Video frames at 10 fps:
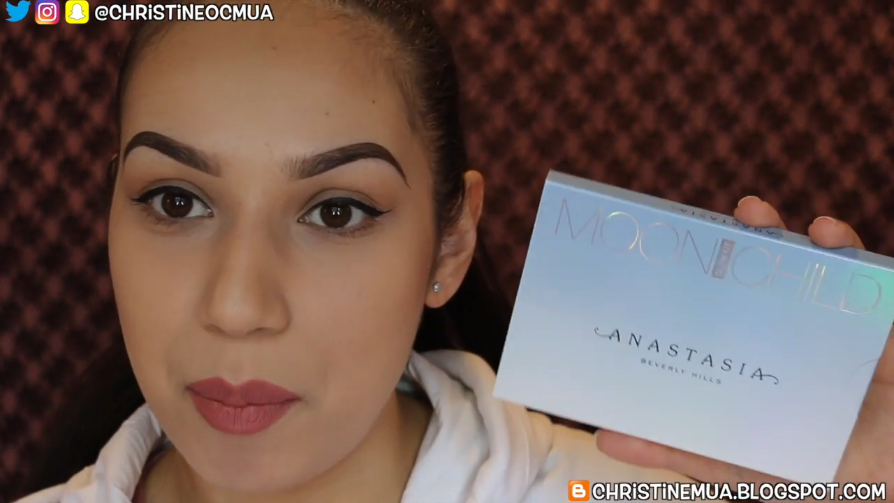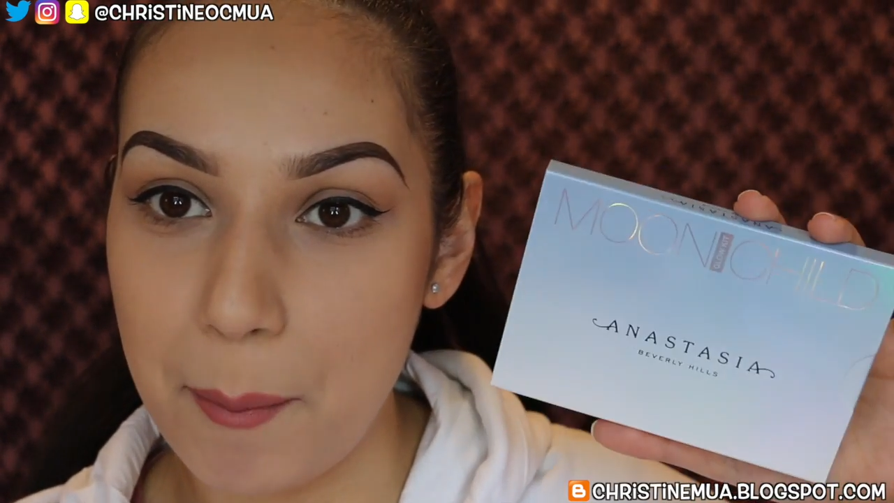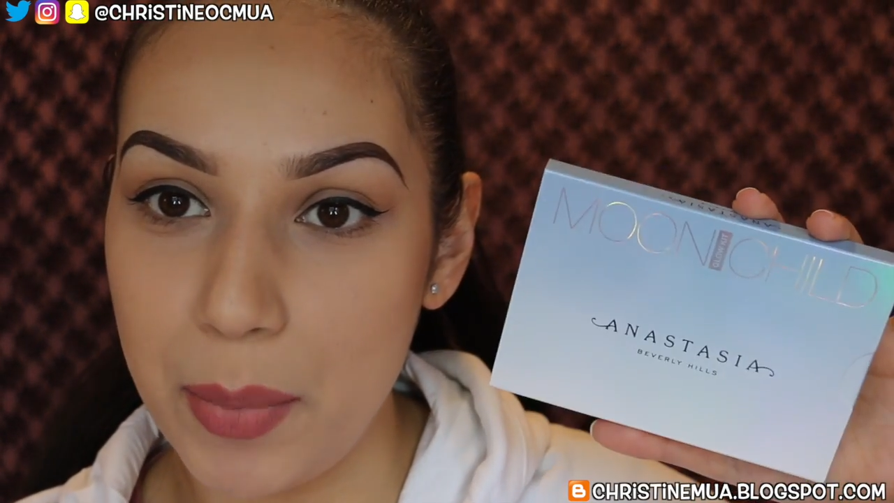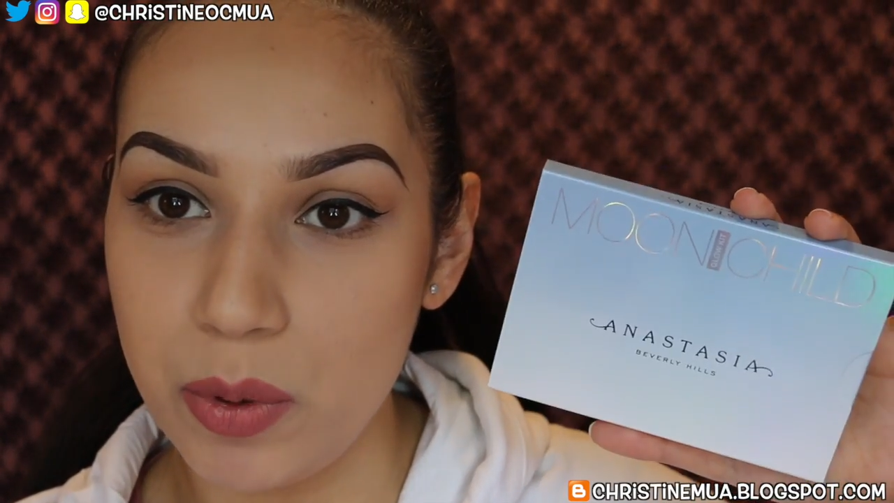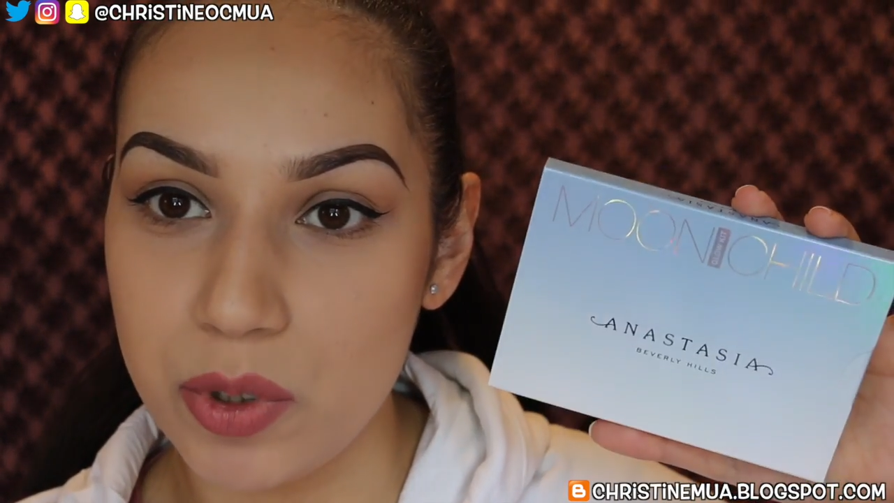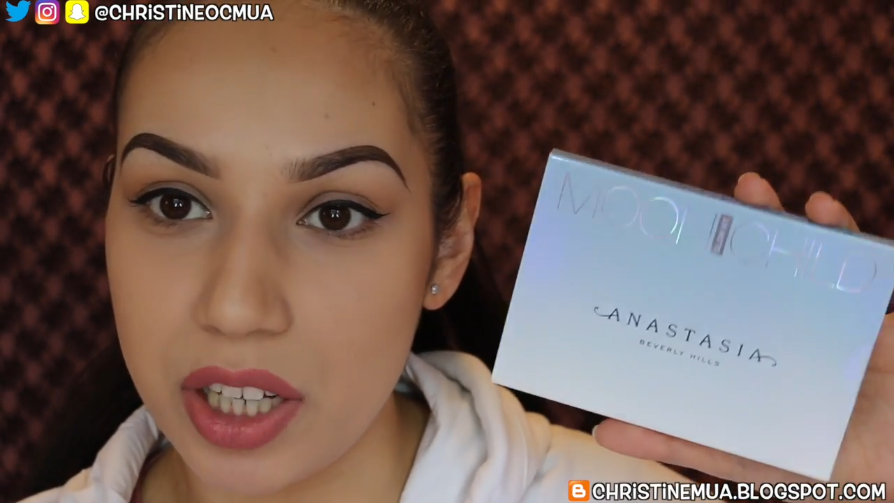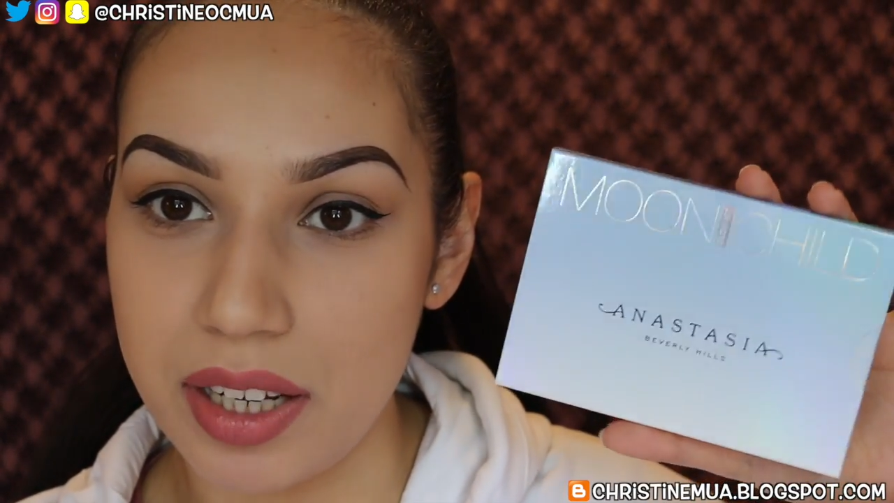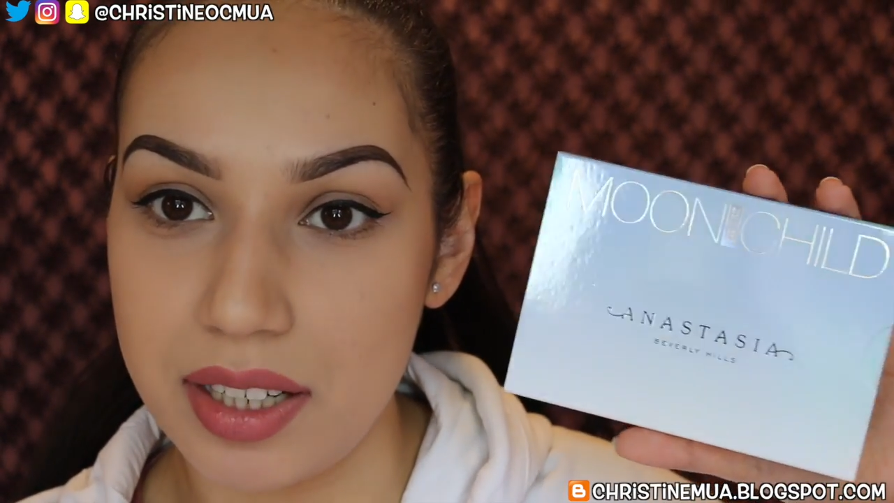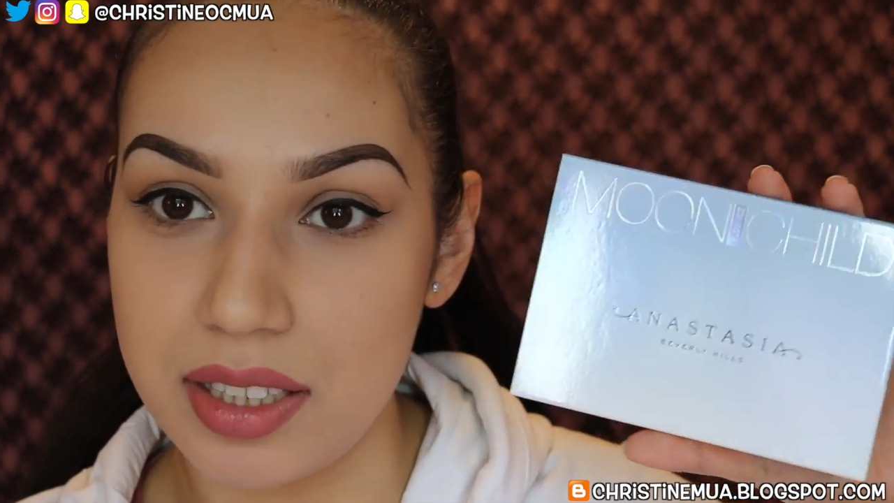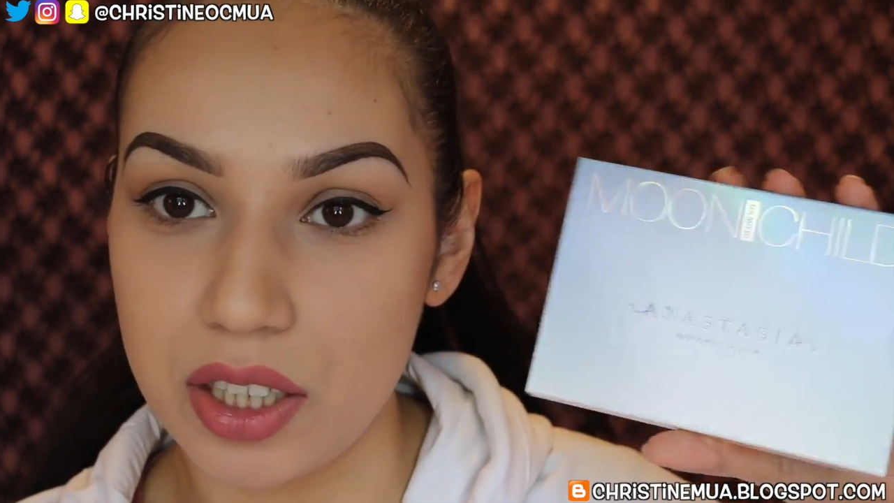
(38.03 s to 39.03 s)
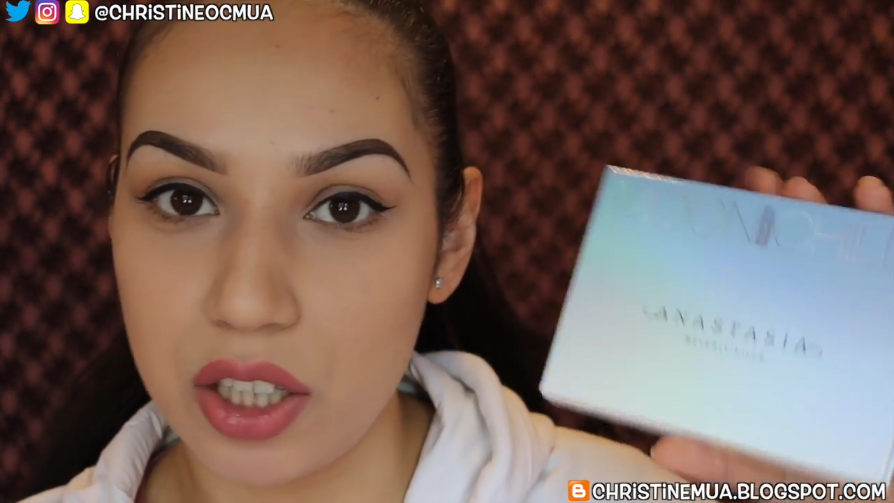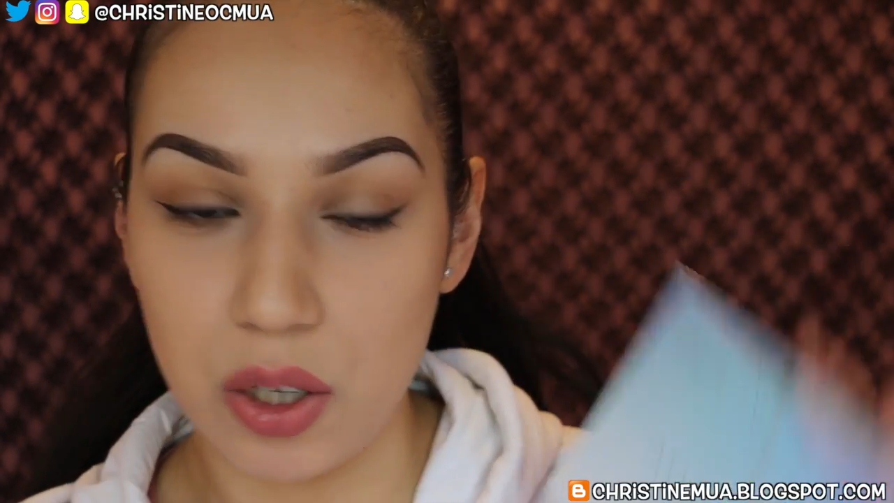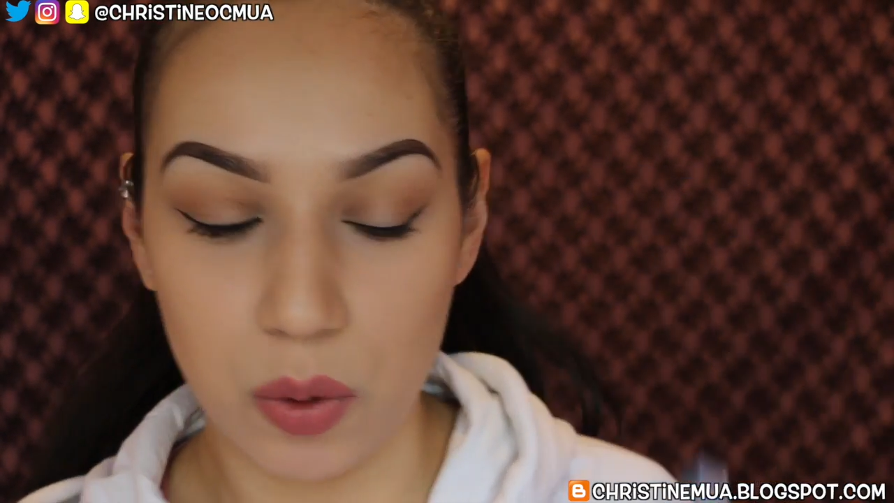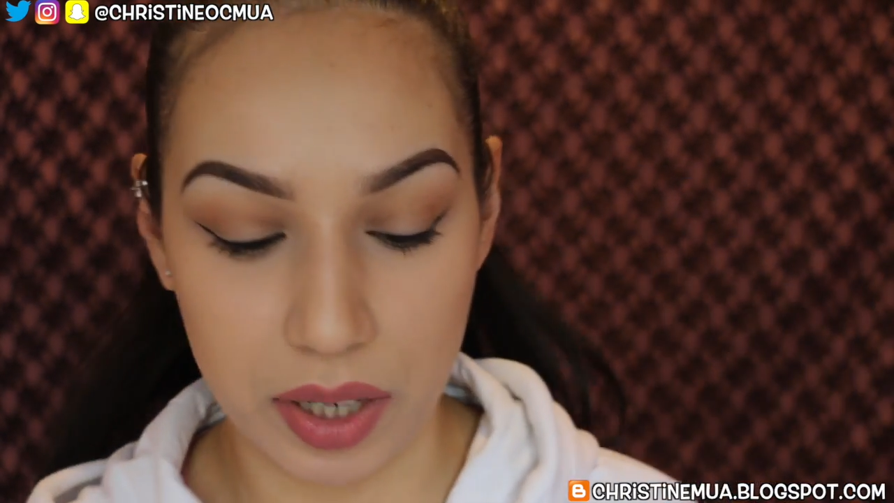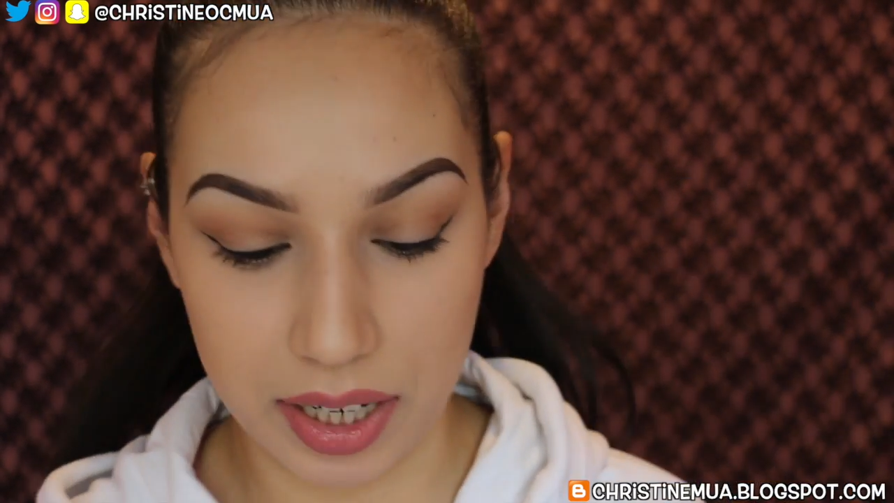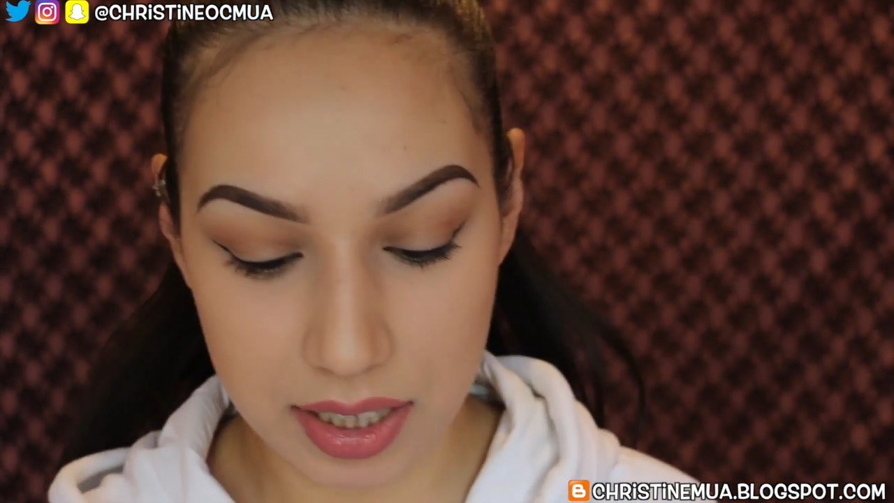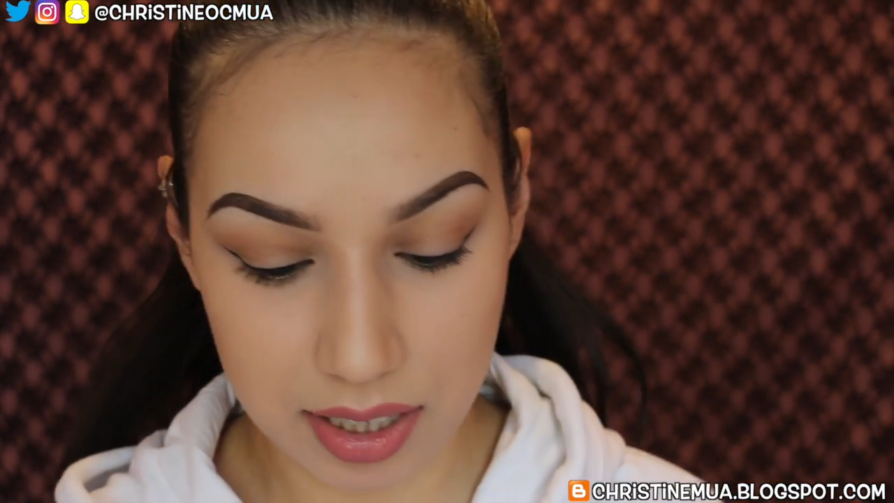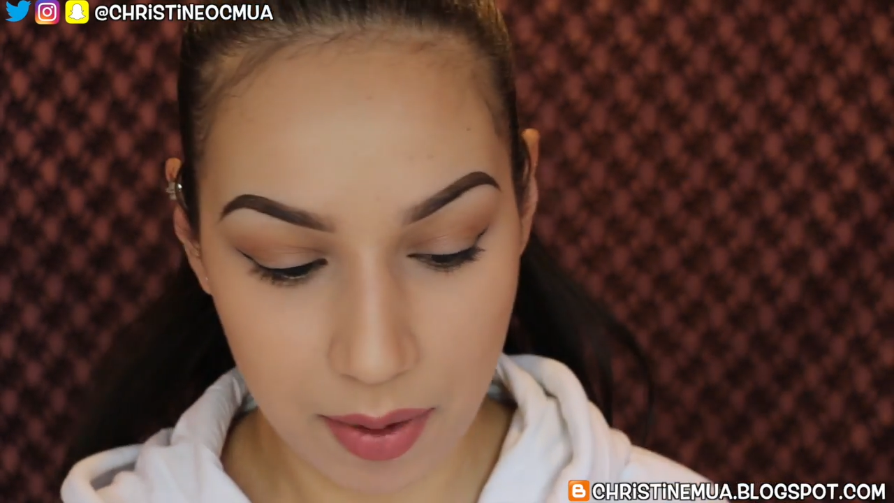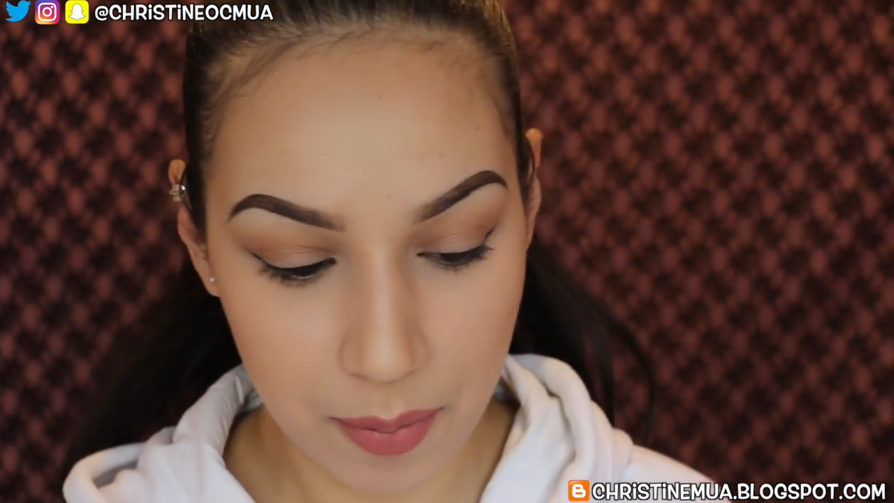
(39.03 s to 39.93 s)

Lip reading: Moonchild Glow Kit.